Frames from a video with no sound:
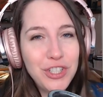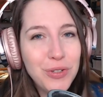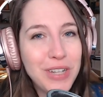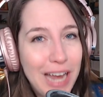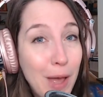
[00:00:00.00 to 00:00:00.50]

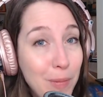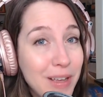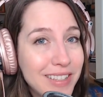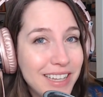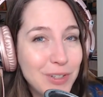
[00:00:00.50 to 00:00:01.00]
you can
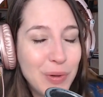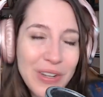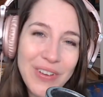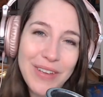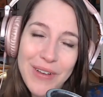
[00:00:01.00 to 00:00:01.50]
help us get
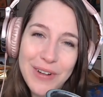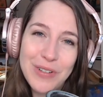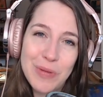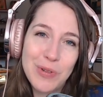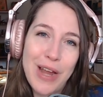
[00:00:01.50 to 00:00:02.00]
twenty-five
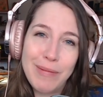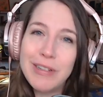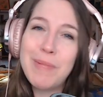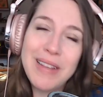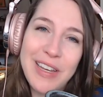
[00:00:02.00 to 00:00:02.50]
hundred
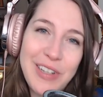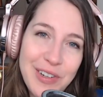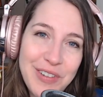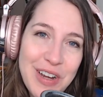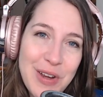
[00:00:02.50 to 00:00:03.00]
subscribers by
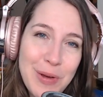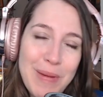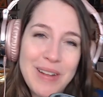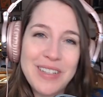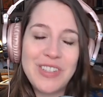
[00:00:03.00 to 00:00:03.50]
letting your friend know
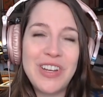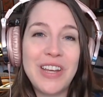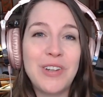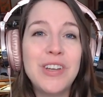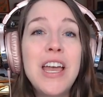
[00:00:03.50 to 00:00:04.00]
about this
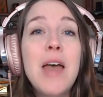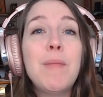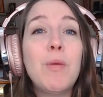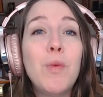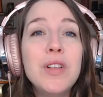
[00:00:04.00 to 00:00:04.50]
channel.
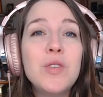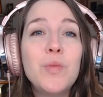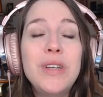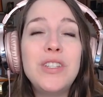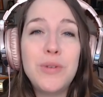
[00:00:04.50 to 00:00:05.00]
But
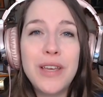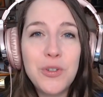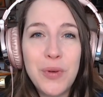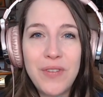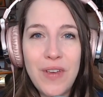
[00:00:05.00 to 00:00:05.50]
once we do
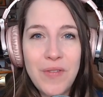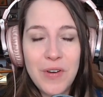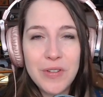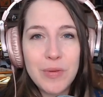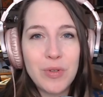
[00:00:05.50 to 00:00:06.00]
hit
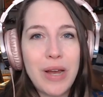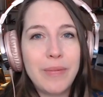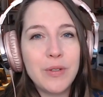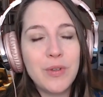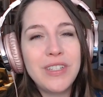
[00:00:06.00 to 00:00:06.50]
twenty-five hundred
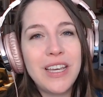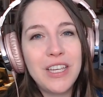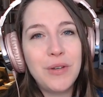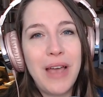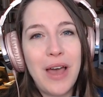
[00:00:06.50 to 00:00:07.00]
subscribers, we'll
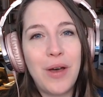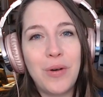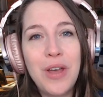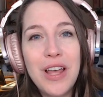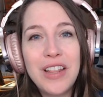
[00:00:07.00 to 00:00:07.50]
tell you
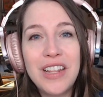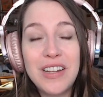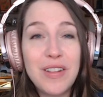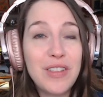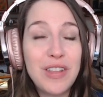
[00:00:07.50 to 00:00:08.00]
how
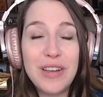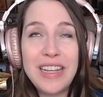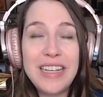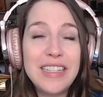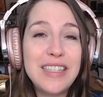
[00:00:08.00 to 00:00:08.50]
the,
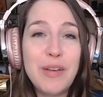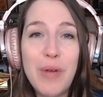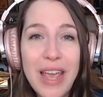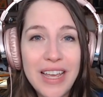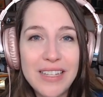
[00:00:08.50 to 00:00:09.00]
the easy
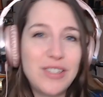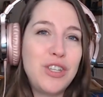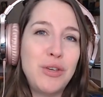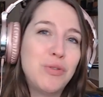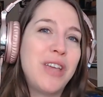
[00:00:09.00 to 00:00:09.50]

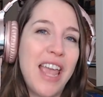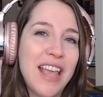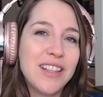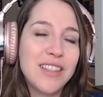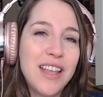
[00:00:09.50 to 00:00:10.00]
ways you
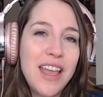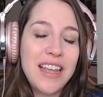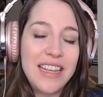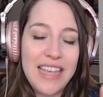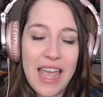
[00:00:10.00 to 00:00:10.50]
can
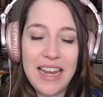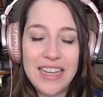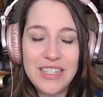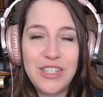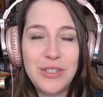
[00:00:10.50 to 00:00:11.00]

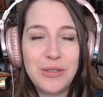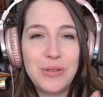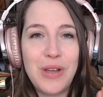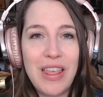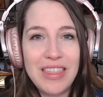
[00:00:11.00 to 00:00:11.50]
get
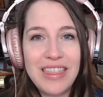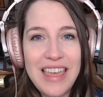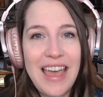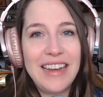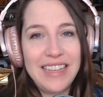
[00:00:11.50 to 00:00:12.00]
into
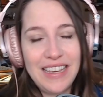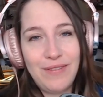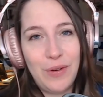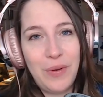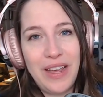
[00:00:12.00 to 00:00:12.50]
that
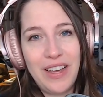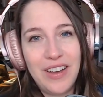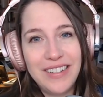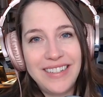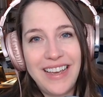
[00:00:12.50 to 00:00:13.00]
giveaway
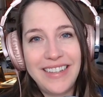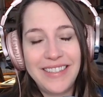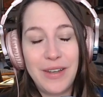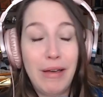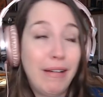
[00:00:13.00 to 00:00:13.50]

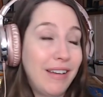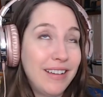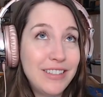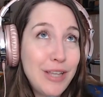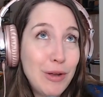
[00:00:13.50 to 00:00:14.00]
contest. Ugh,
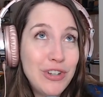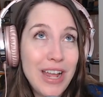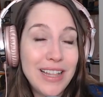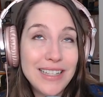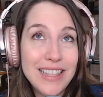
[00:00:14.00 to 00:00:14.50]
so
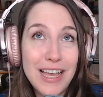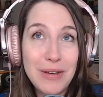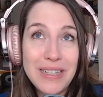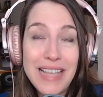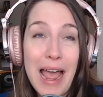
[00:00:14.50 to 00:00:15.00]
jealous,
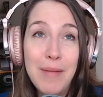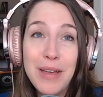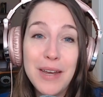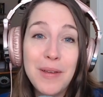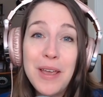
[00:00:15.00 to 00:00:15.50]
Lois.
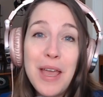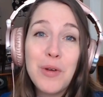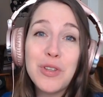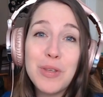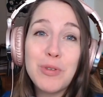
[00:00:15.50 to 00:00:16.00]
I'm going
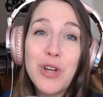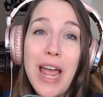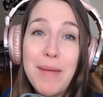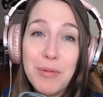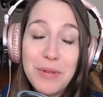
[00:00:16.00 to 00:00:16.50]
to
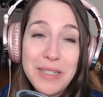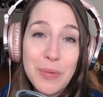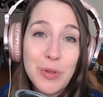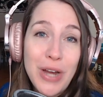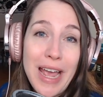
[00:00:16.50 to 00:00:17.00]
subscribe and
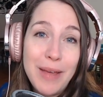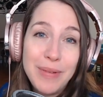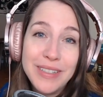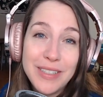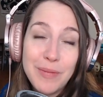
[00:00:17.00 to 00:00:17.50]

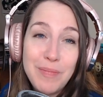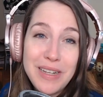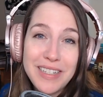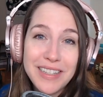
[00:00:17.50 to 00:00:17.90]
resubscribe and submit to